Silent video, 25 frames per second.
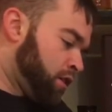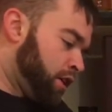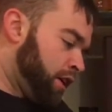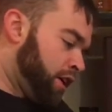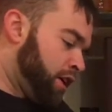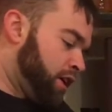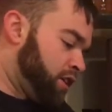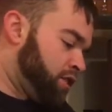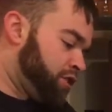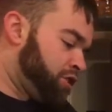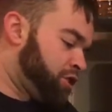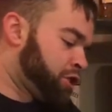
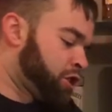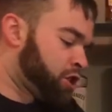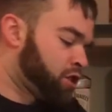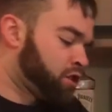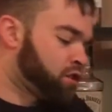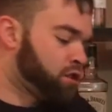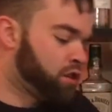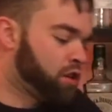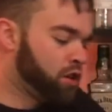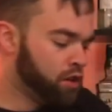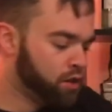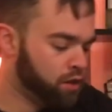And
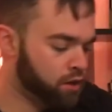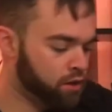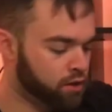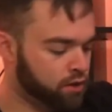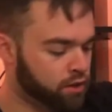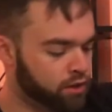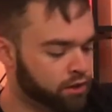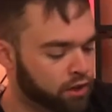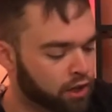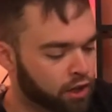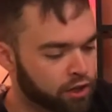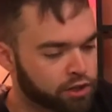just
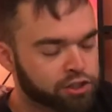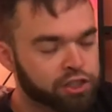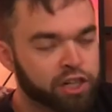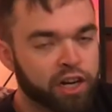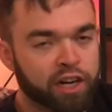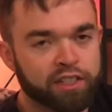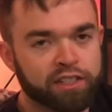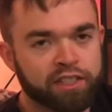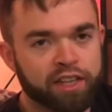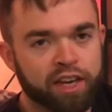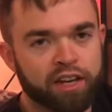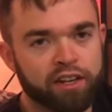like
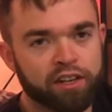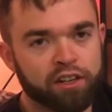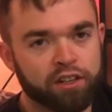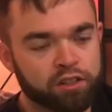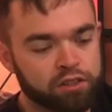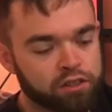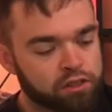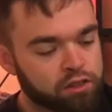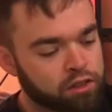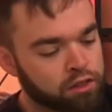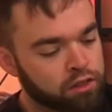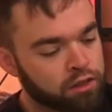Jack
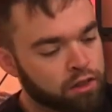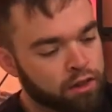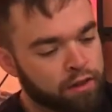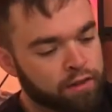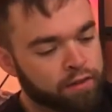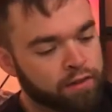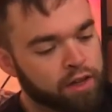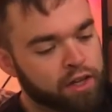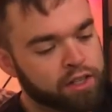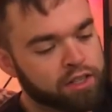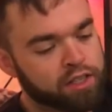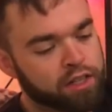Daniels,
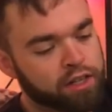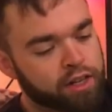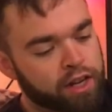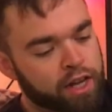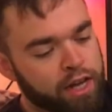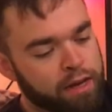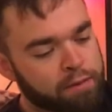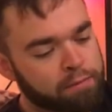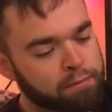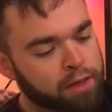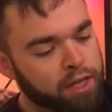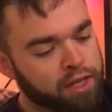it's a
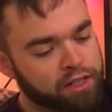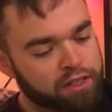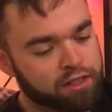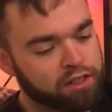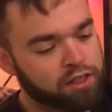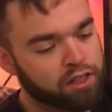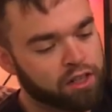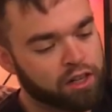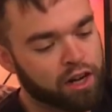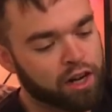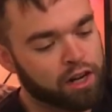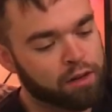name that's
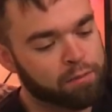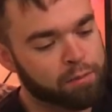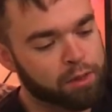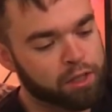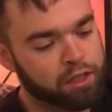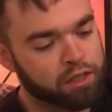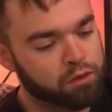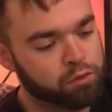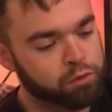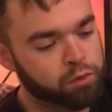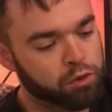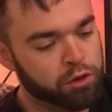
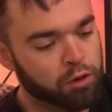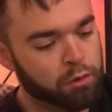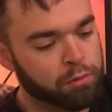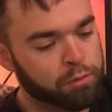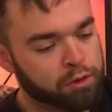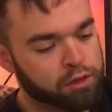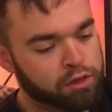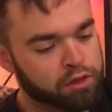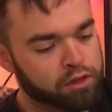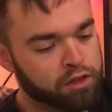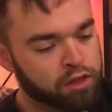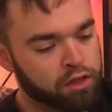synonymous with
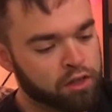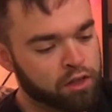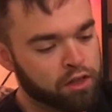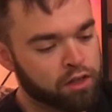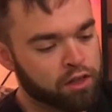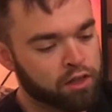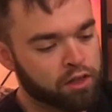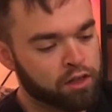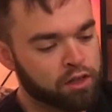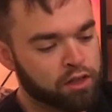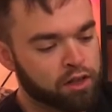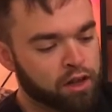almost
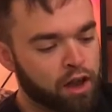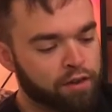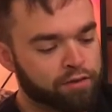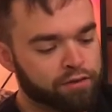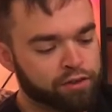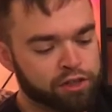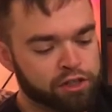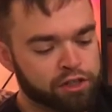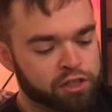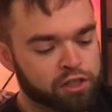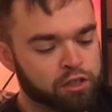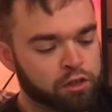
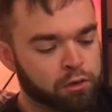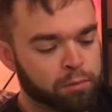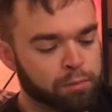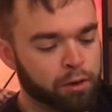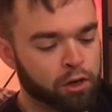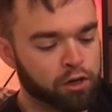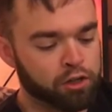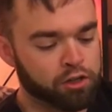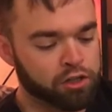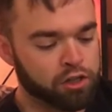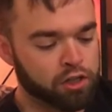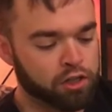every single
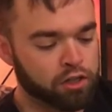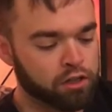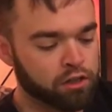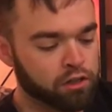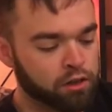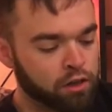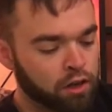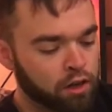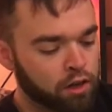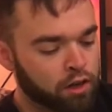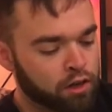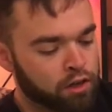person.
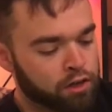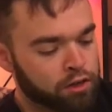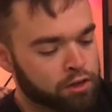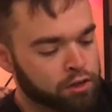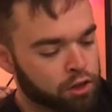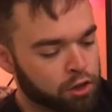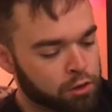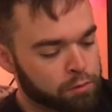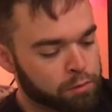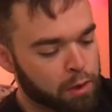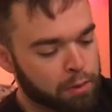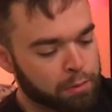The
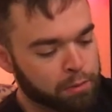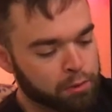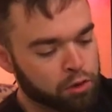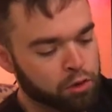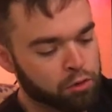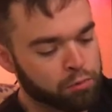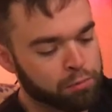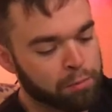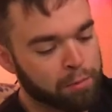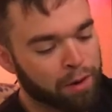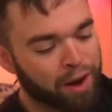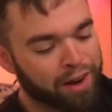only people
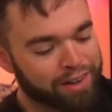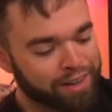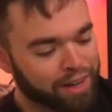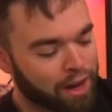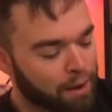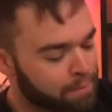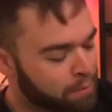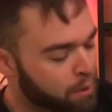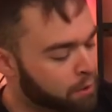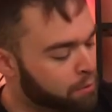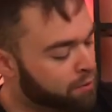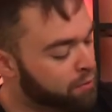who might
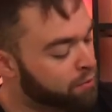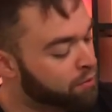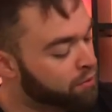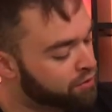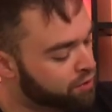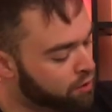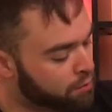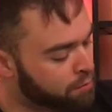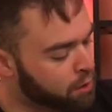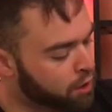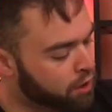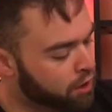not be
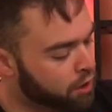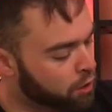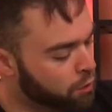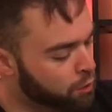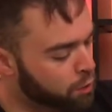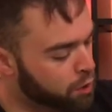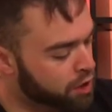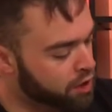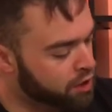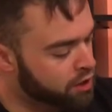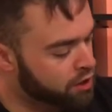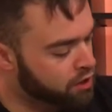familiar
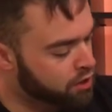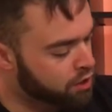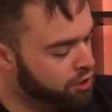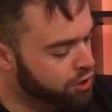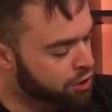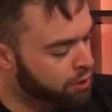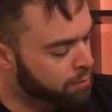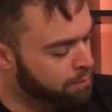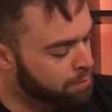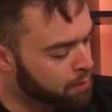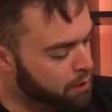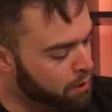with the
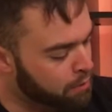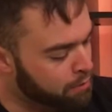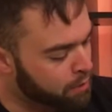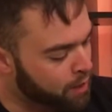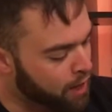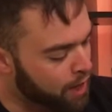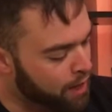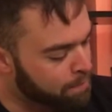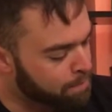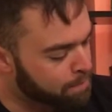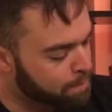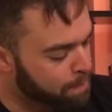Jim Beam
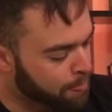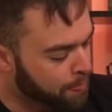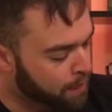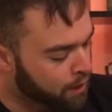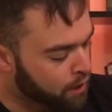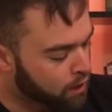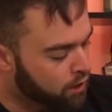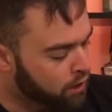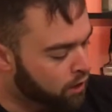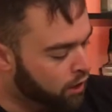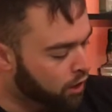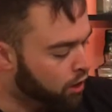name
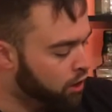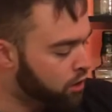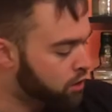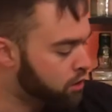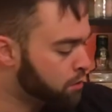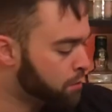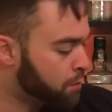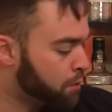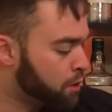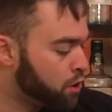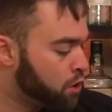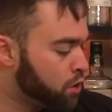are
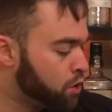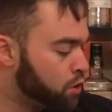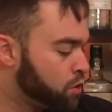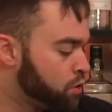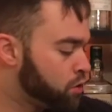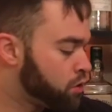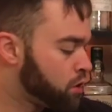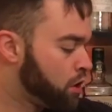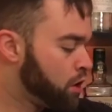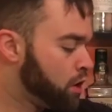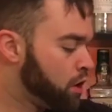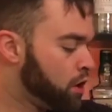some of
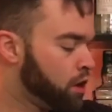those